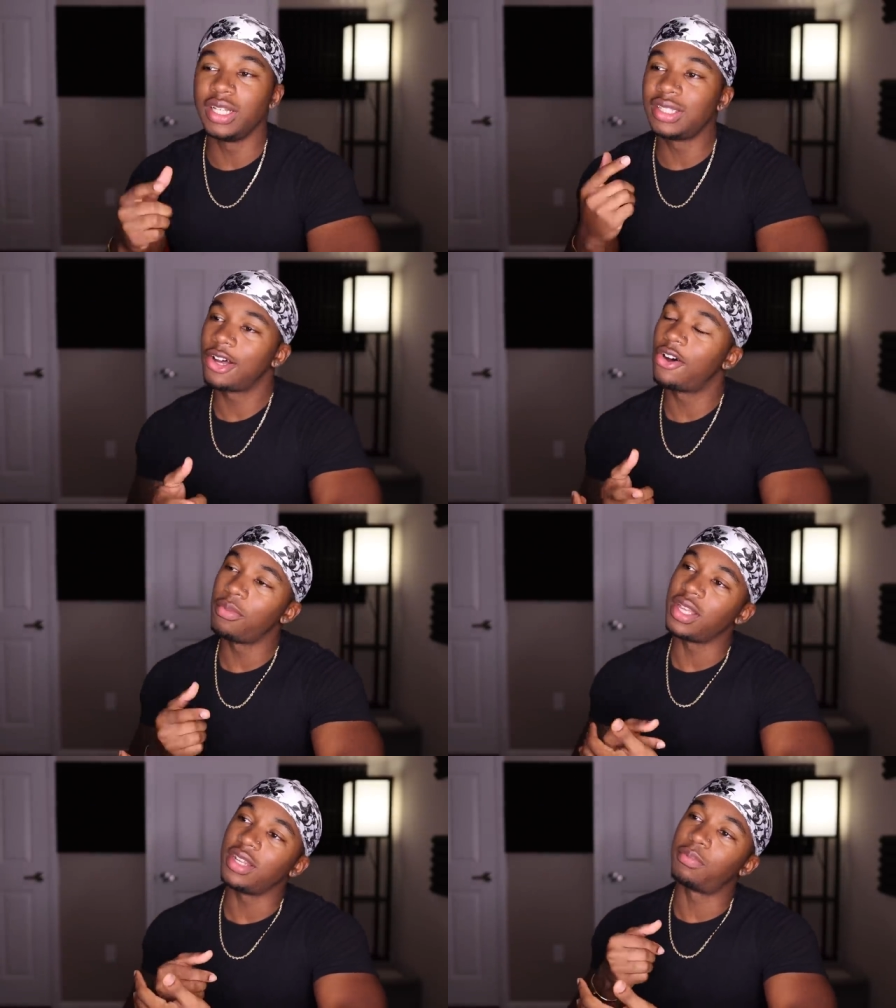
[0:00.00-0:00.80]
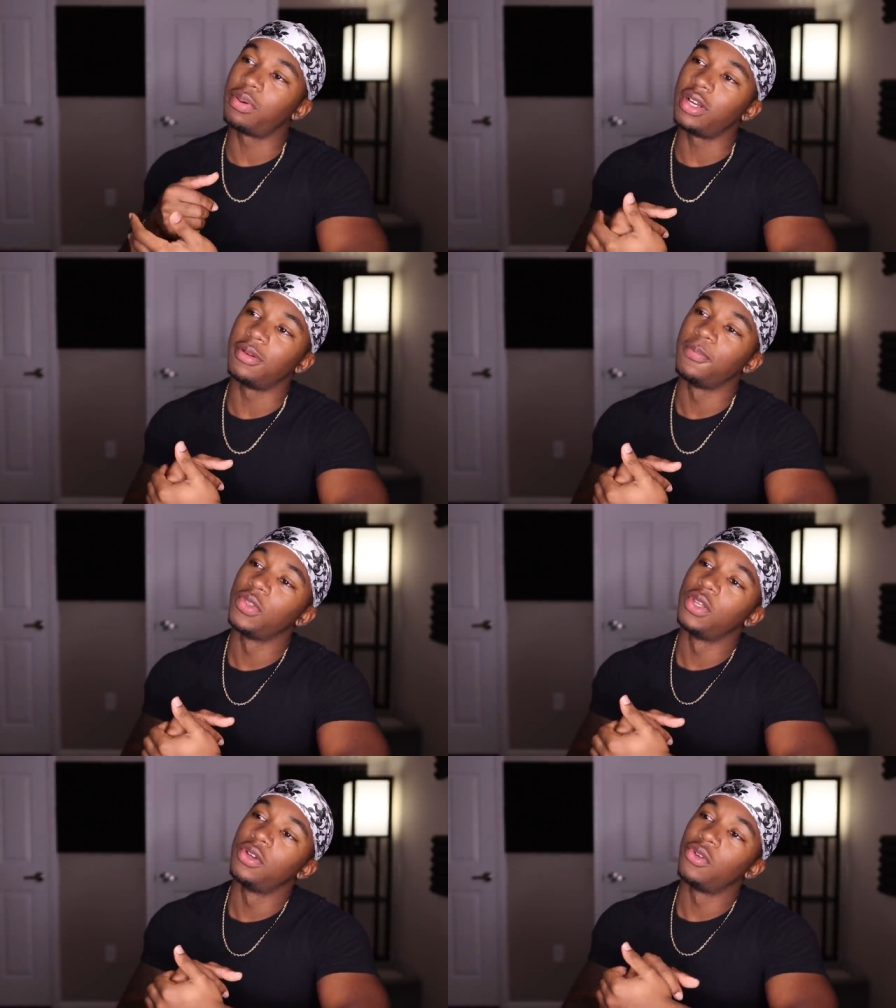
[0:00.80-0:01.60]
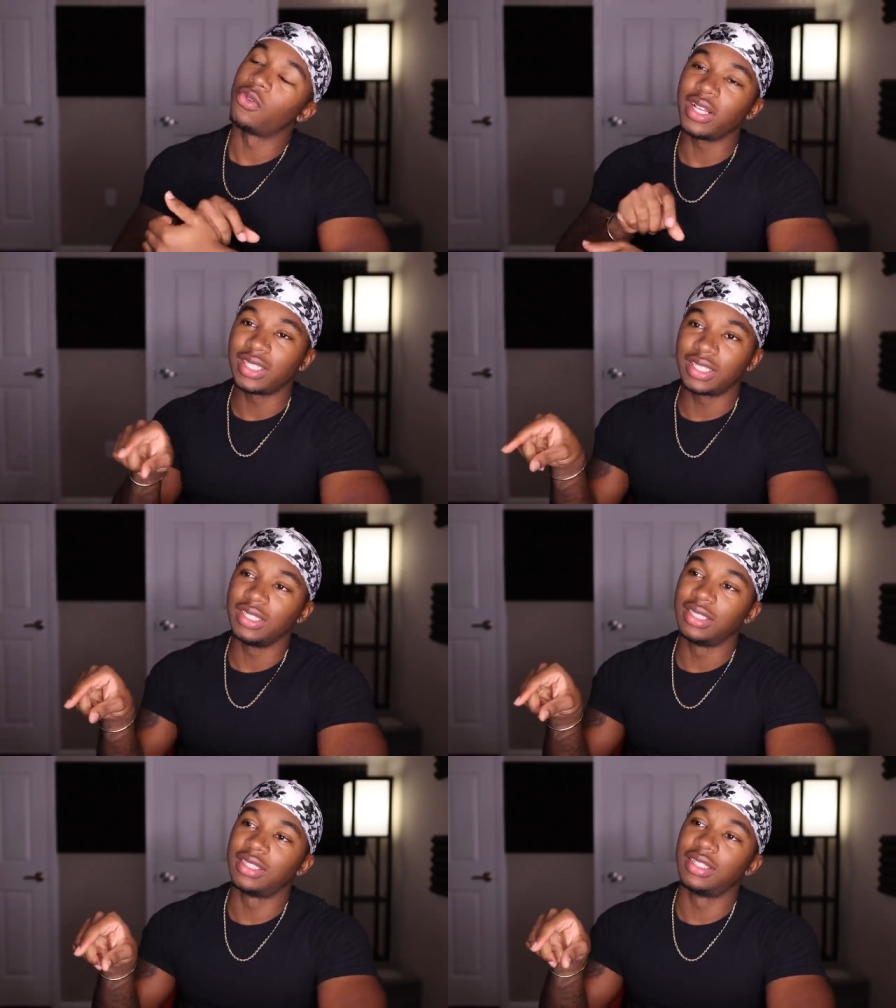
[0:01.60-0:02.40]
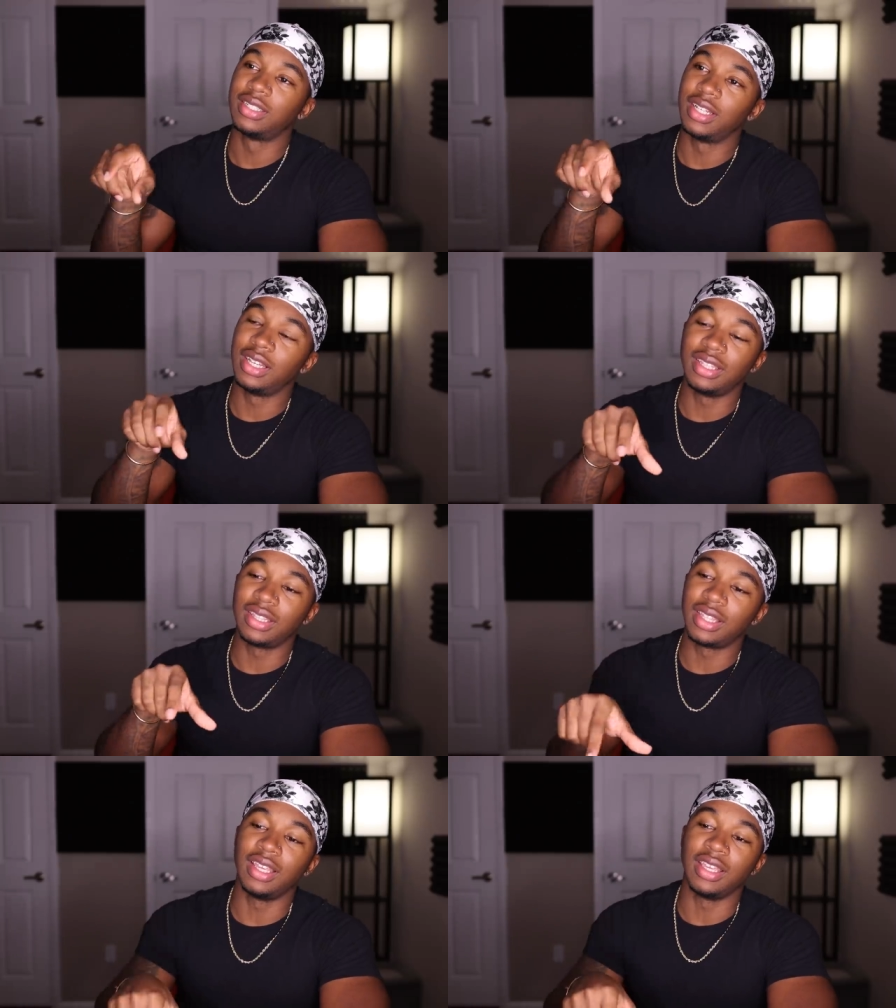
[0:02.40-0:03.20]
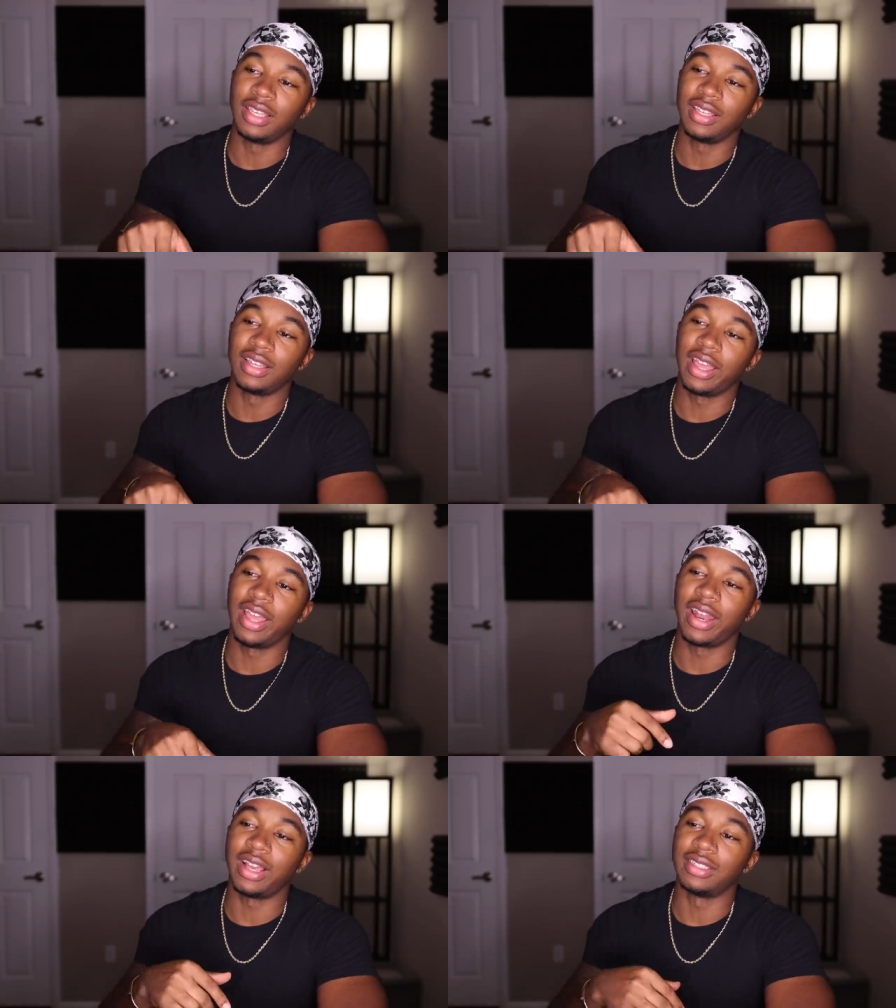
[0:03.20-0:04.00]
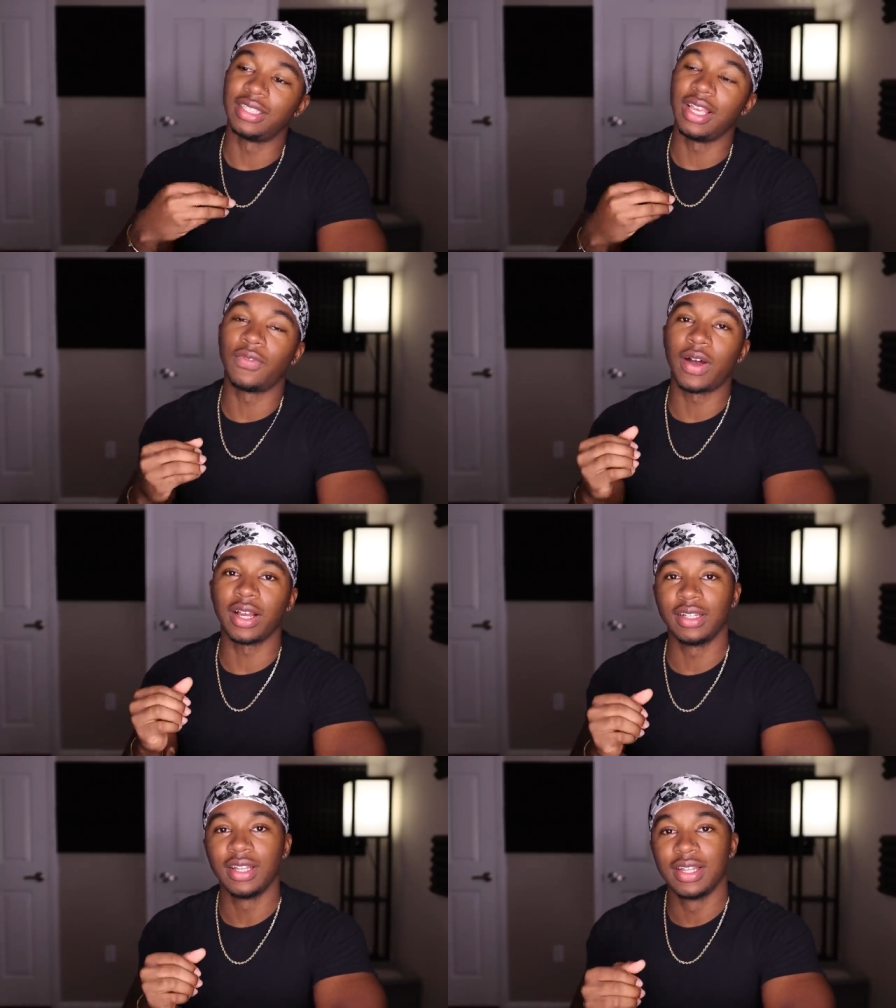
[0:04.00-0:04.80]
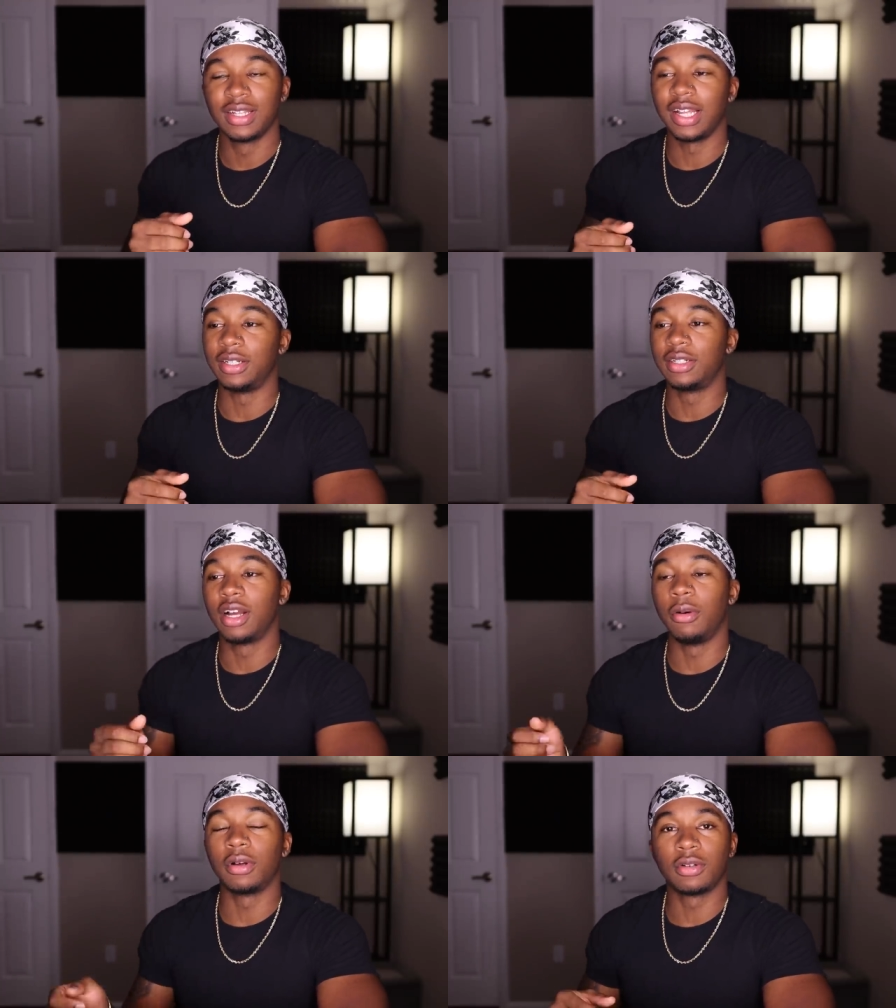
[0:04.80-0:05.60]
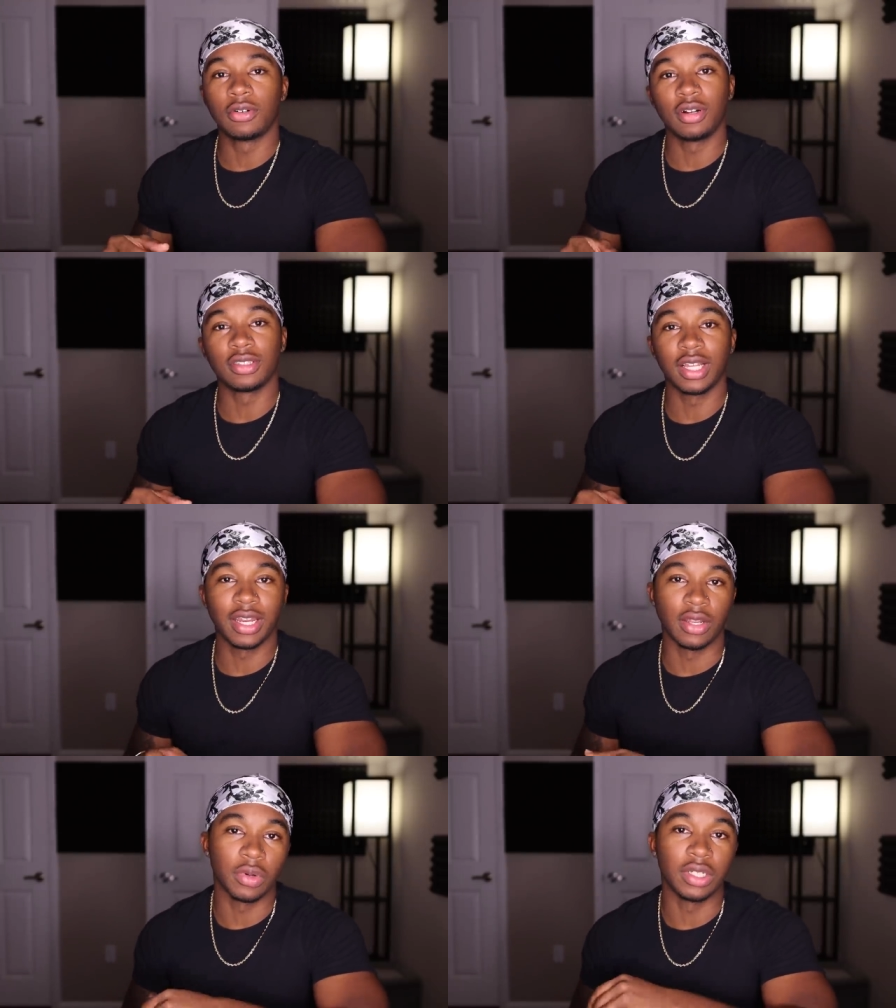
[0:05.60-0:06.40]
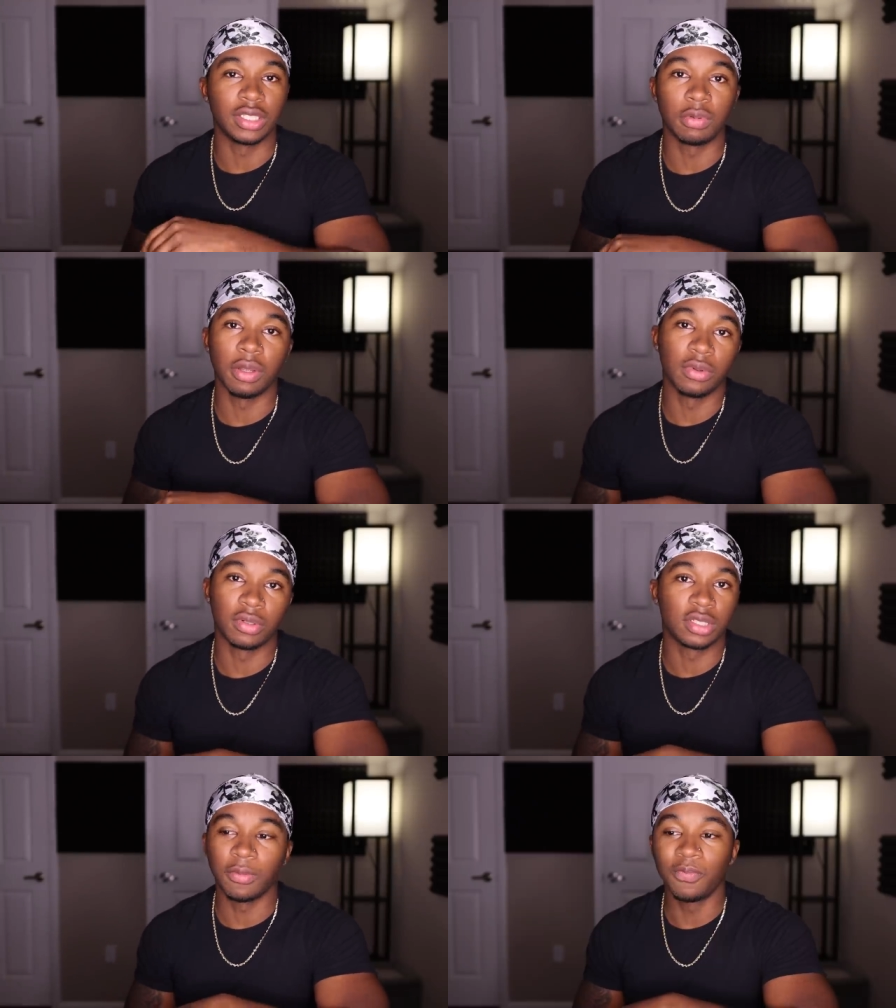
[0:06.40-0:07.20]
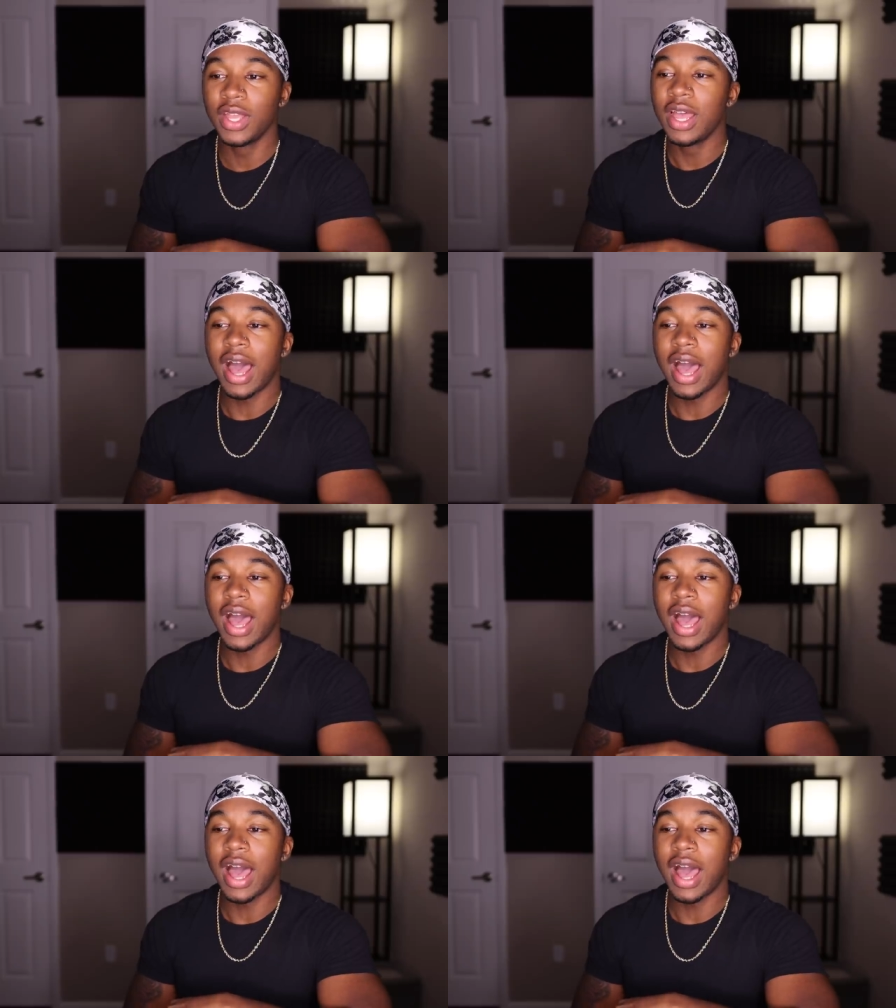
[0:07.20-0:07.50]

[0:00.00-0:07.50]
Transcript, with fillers: He told me to put racist in the thingy and like see if I like come across like any racist people or something.